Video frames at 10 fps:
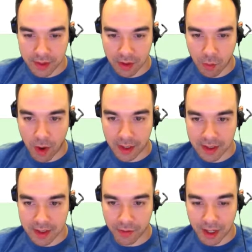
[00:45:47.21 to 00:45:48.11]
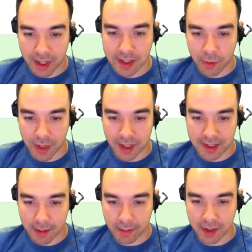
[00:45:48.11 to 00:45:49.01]
to the whitelist of things that we
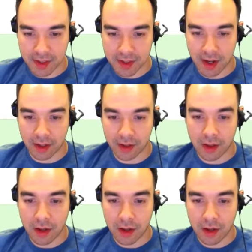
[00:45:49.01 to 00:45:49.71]
accept inside